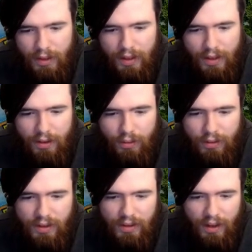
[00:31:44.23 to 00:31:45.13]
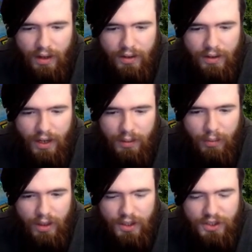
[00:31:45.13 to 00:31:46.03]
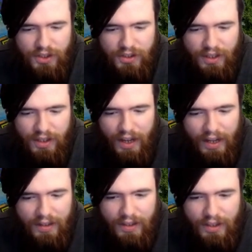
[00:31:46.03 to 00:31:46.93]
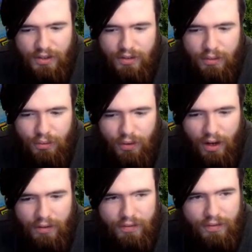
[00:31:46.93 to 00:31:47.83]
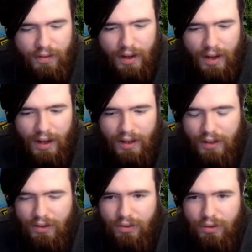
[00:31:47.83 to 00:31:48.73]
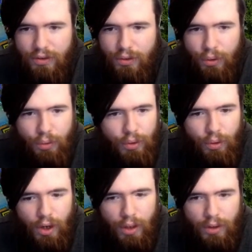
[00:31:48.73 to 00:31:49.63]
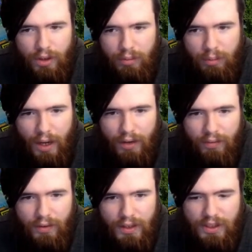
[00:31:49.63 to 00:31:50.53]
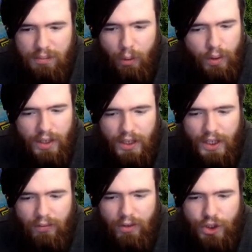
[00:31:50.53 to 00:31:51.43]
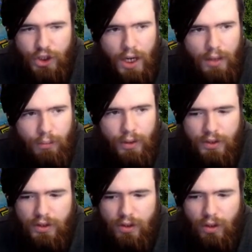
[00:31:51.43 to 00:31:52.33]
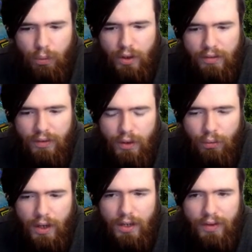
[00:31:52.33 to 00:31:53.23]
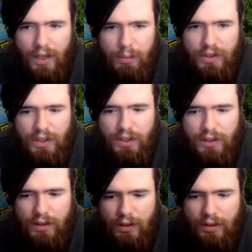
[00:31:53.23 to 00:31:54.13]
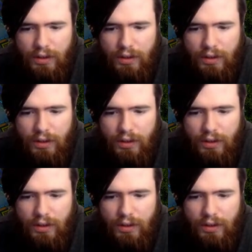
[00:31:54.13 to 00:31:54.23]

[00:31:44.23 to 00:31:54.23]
Oh, Denier and Malicious in hand is rough. I don't know how we're coming back from this, but we're going to give it a shot. We're going to start with the Rite of Aramesir.